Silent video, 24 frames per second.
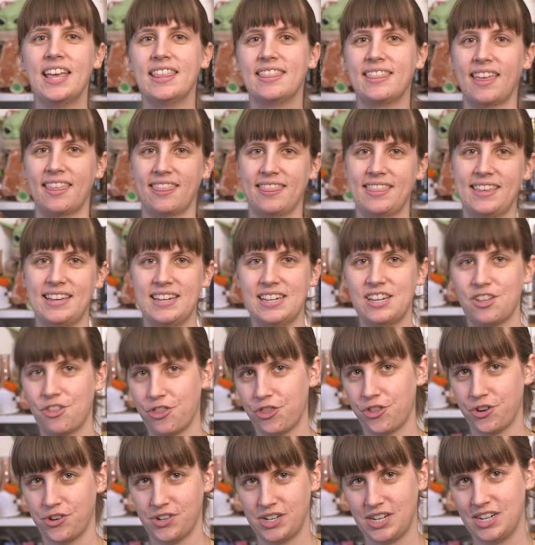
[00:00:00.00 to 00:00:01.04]
than the
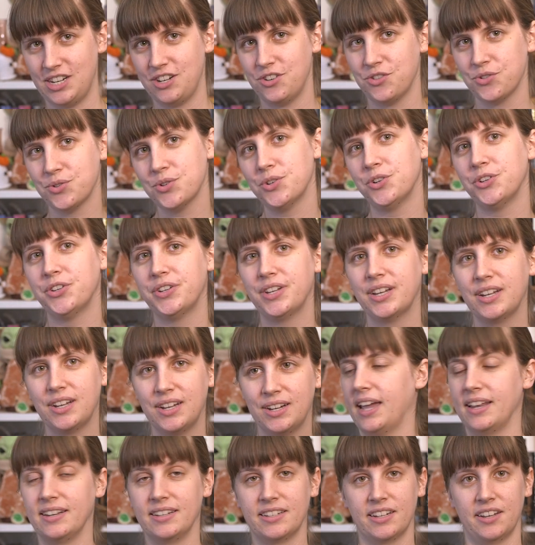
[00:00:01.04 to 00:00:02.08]
13-year-old
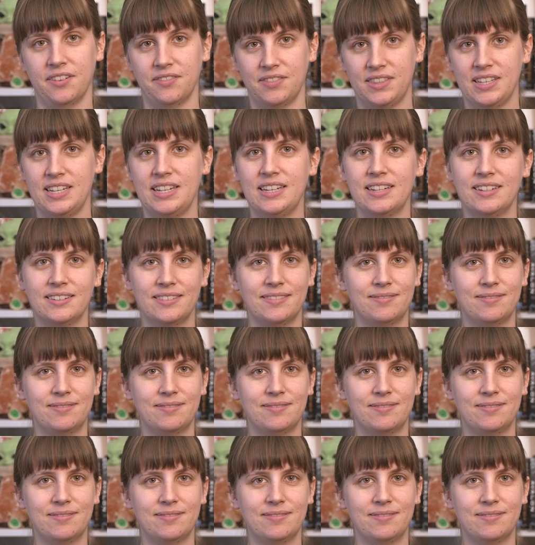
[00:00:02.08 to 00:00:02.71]
end of the